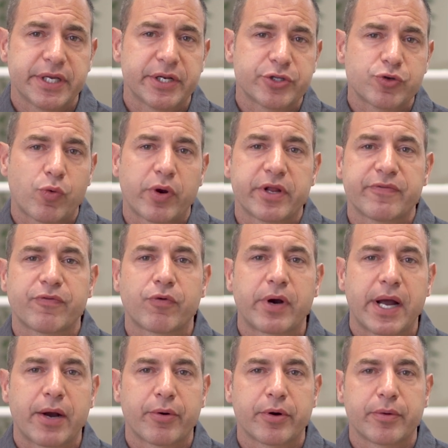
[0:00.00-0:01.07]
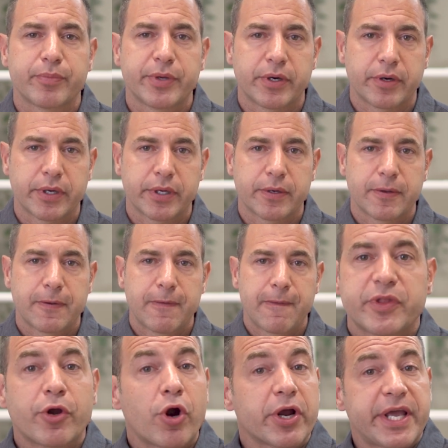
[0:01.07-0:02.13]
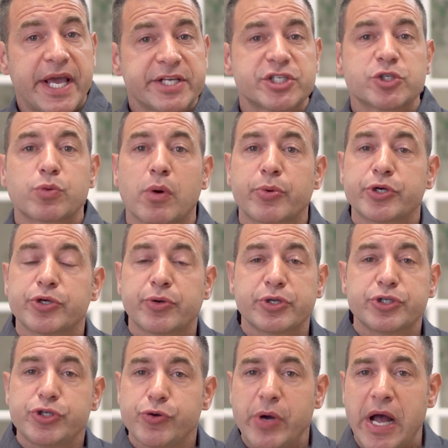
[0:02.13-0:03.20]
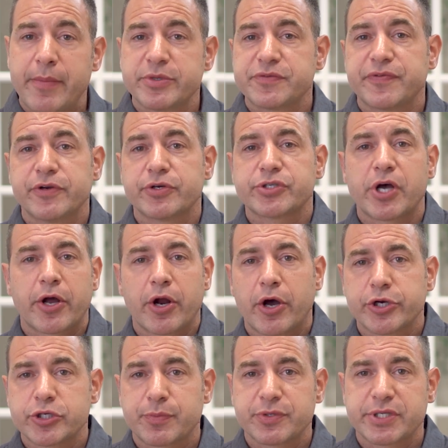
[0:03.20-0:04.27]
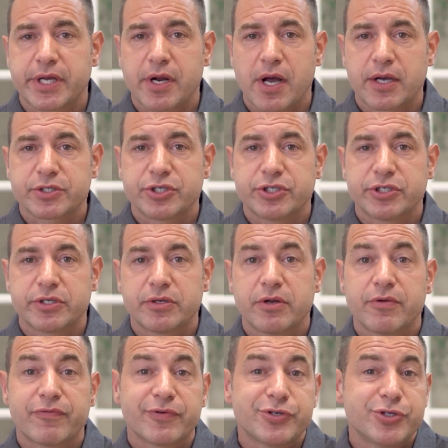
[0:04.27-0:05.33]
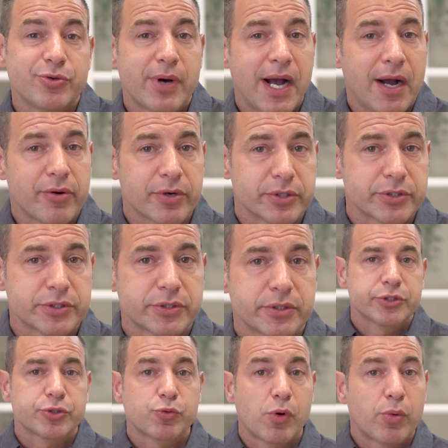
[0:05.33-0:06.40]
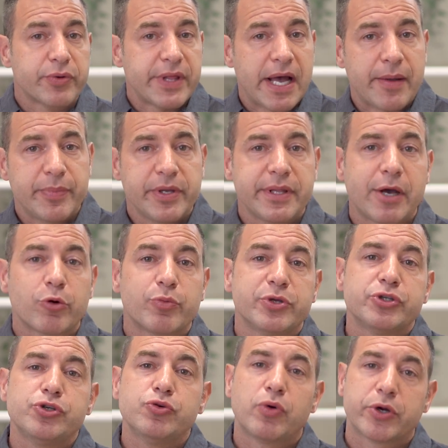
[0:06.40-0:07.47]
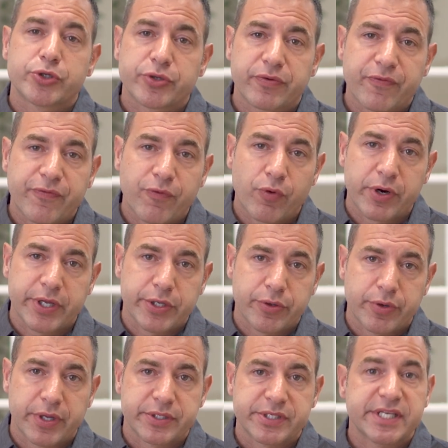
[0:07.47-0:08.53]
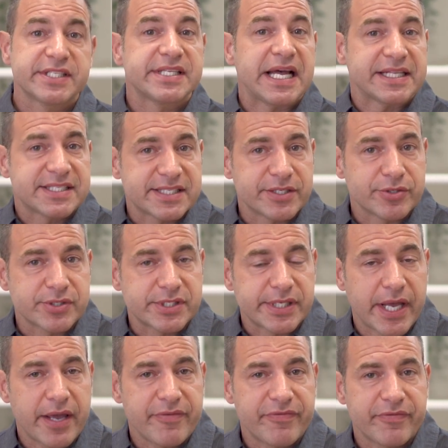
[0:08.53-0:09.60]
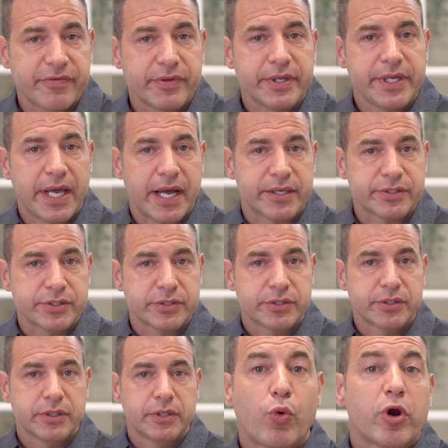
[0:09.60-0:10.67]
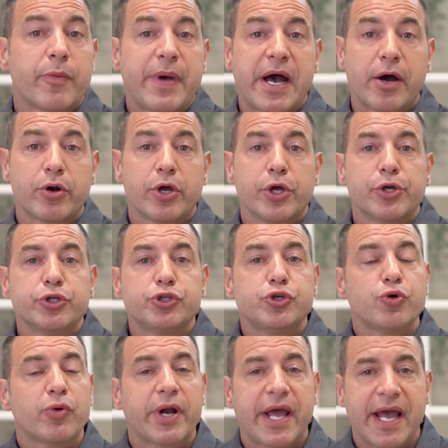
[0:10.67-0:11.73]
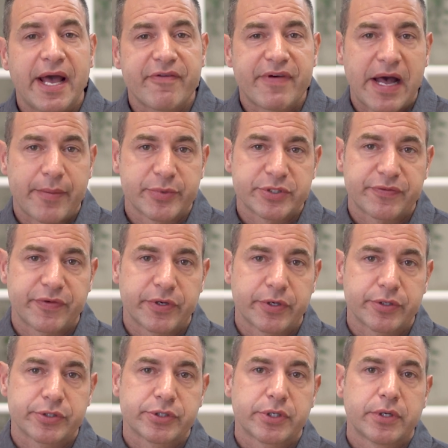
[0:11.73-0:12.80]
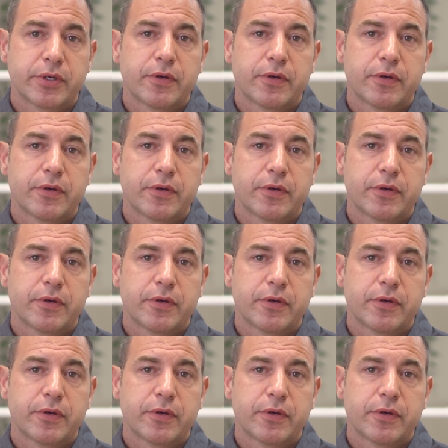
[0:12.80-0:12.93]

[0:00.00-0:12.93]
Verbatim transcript: in a 24 hour period. There are cases where we're doing two atmospheres on 100% oxygen for two hours. So, what would that be? That would be 240 units. Is that still safe? Yes. What about two and a half atmospheres